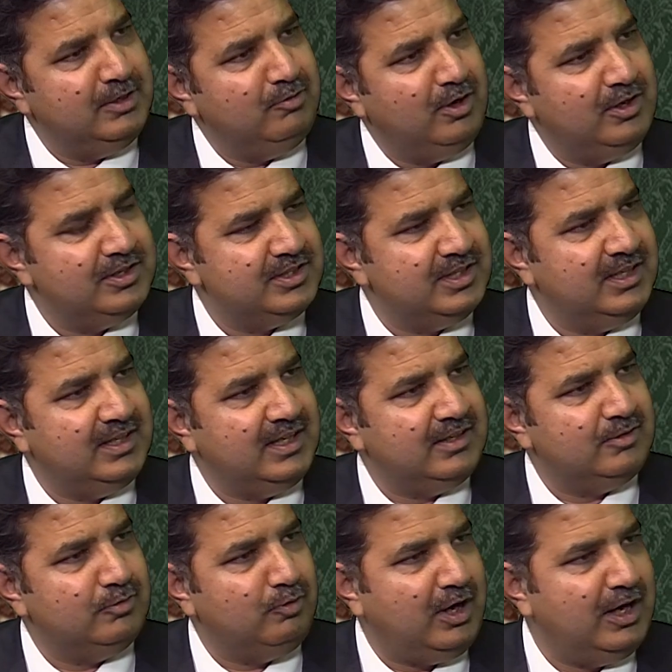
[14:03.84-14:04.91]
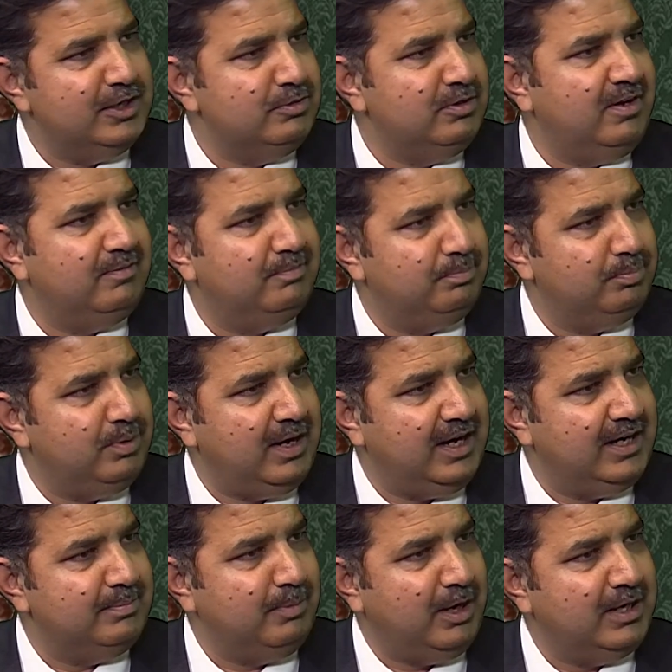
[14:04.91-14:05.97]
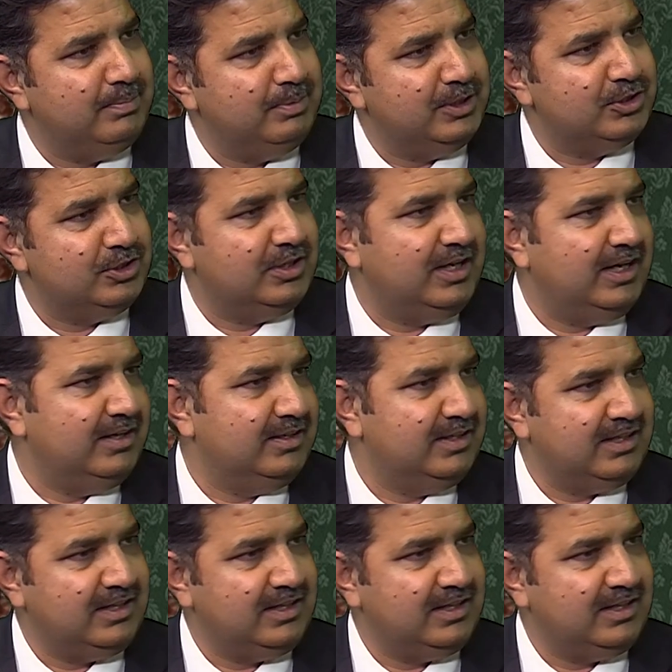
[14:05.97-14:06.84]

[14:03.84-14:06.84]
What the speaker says: wants to say that why you have add my picture and